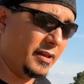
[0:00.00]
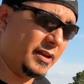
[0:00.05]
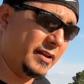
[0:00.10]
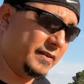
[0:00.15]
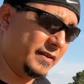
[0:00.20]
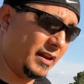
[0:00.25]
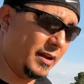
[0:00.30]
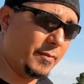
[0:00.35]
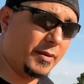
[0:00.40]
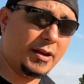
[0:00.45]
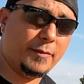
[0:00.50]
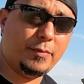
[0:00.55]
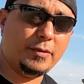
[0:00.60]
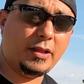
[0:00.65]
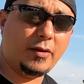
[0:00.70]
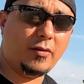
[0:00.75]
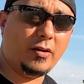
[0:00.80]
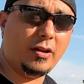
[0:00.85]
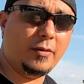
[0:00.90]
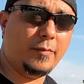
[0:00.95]
Like I said, I might have
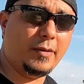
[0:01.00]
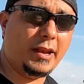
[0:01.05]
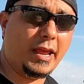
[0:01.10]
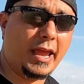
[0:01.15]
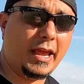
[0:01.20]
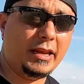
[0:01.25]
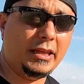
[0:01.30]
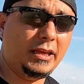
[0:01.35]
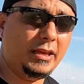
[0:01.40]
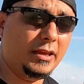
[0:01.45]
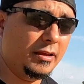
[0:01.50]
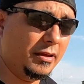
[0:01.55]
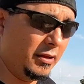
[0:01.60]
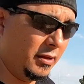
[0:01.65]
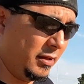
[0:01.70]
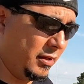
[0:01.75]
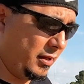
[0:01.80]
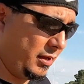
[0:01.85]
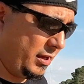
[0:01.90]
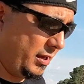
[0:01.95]
put that on a little bit of Annie.
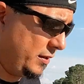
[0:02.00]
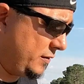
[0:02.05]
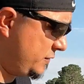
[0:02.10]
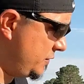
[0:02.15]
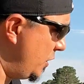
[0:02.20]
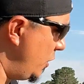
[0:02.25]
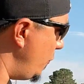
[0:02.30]
There's